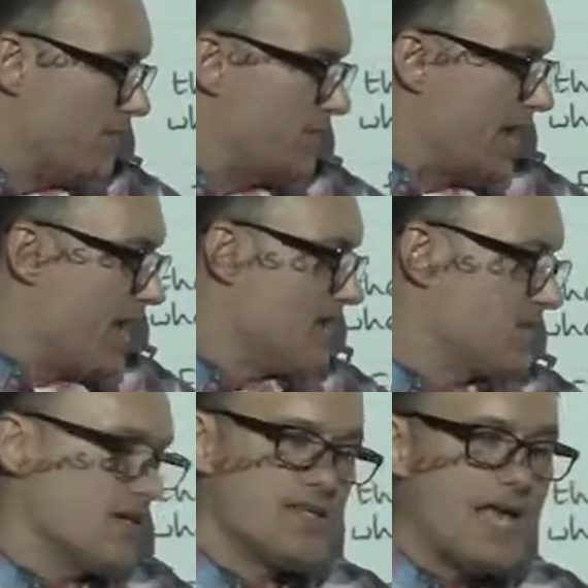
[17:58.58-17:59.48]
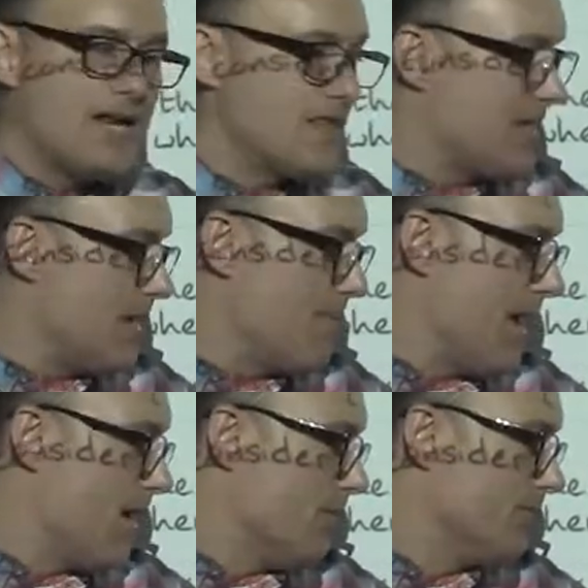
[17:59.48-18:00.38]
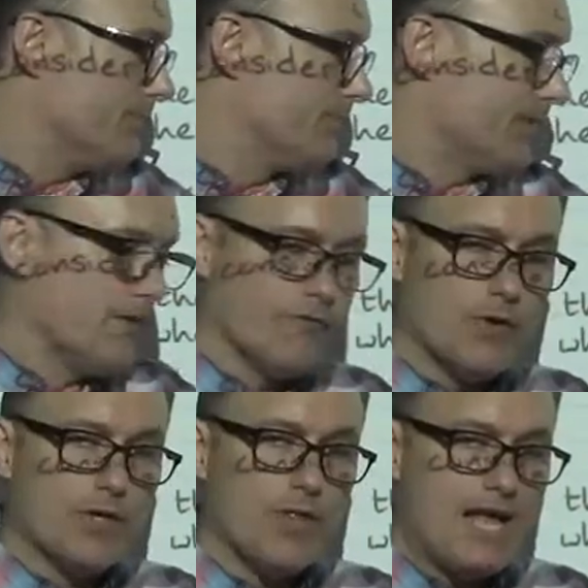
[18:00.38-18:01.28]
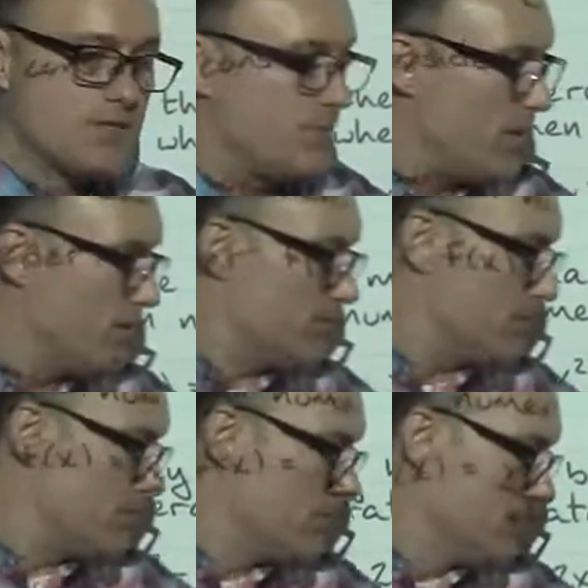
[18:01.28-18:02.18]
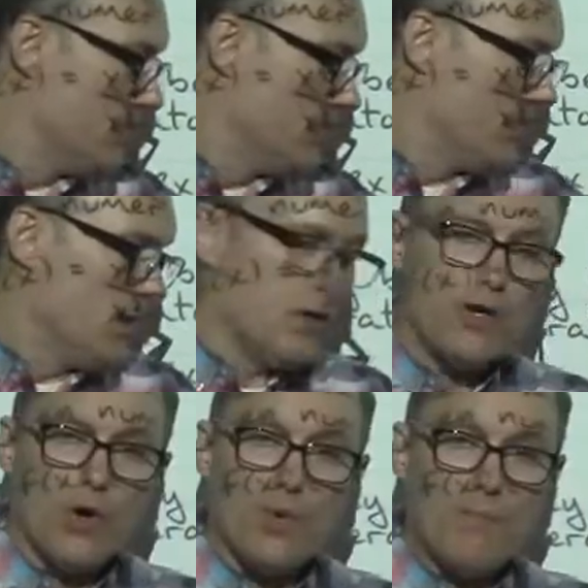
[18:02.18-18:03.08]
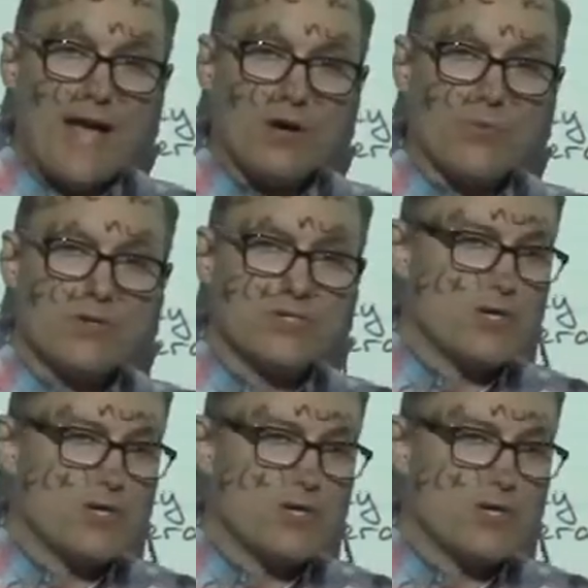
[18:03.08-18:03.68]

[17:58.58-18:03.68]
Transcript: they ask us anything about vertical asymptotes, going backwards to